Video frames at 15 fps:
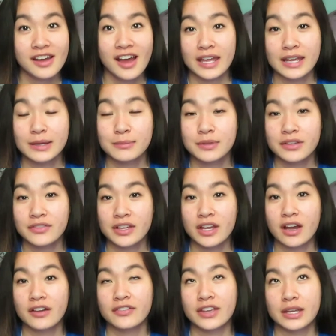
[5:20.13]
I am living
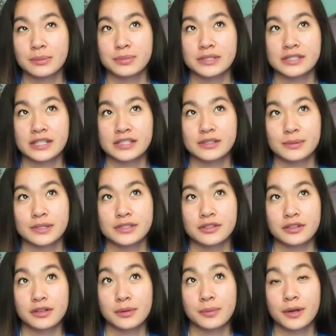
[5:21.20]
off campus next
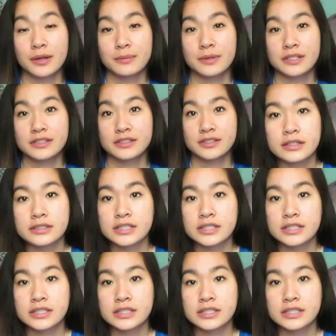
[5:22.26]
semester in apartments.